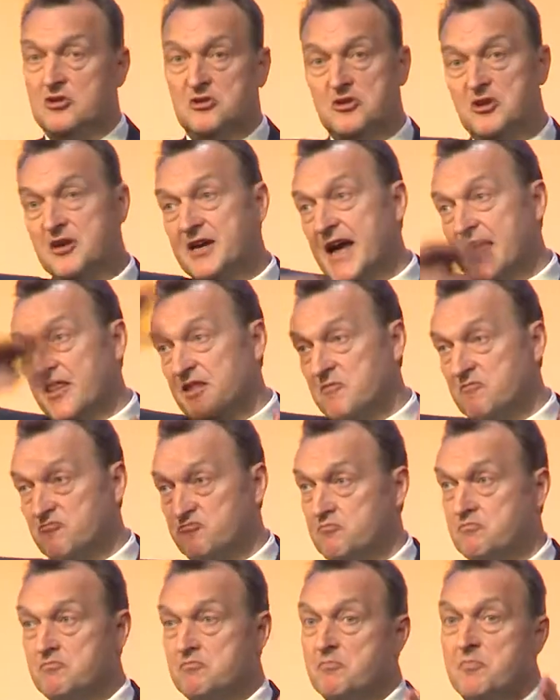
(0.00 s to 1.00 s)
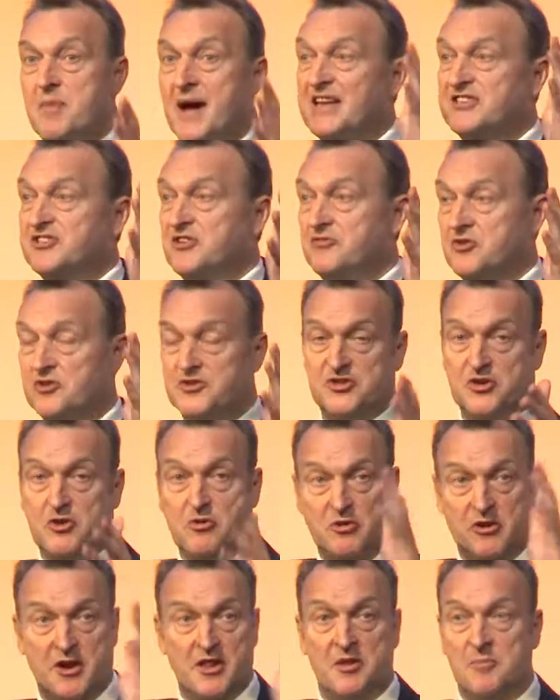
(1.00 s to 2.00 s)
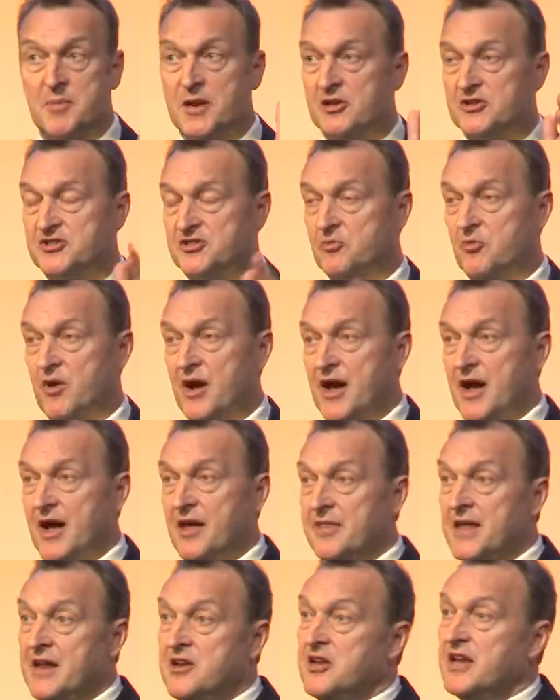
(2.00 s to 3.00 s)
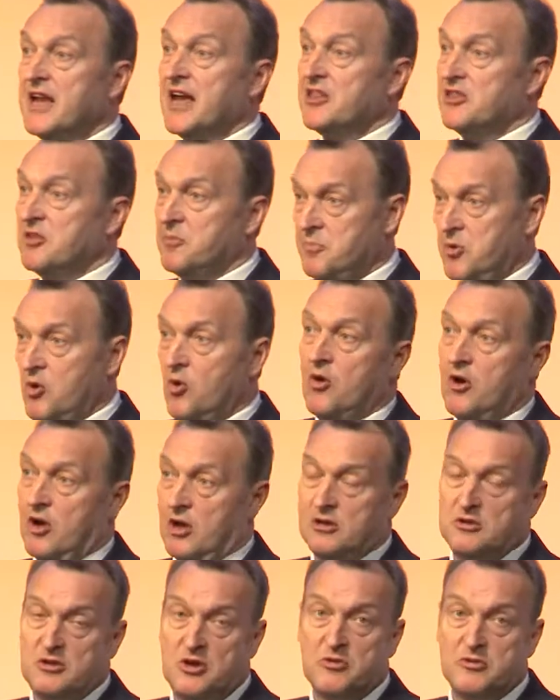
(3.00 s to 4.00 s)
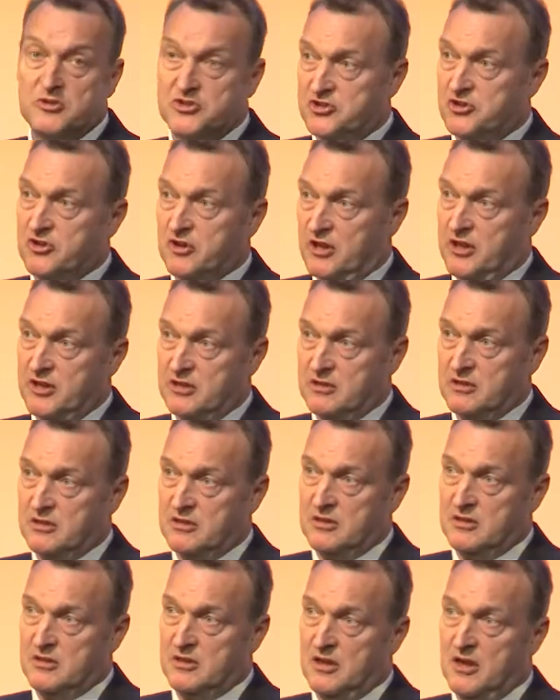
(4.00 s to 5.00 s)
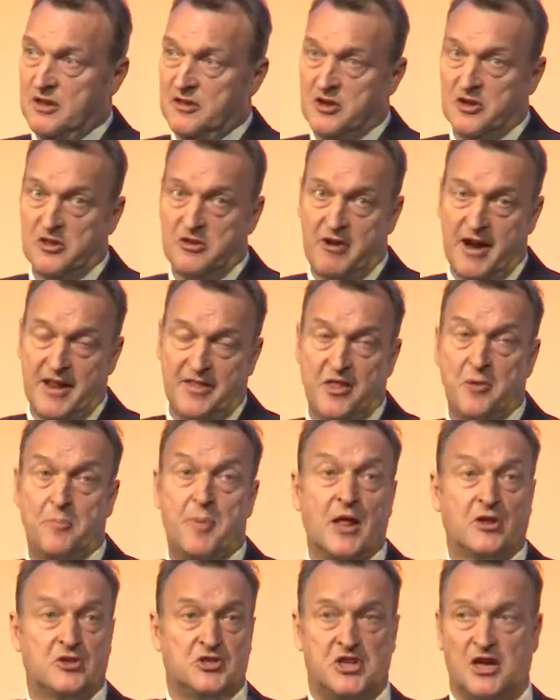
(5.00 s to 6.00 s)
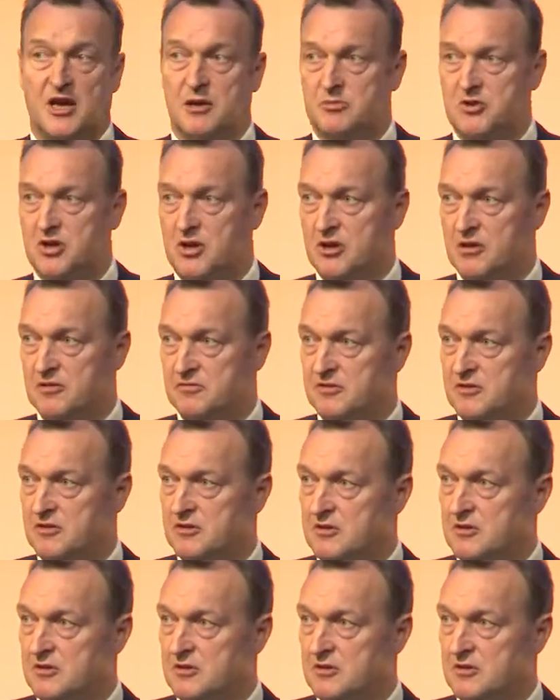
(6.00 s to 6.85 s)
you get the mass of us who are in the middle somewhere, and then you get the poor who are struggling at the other end, the bell-shaped curve.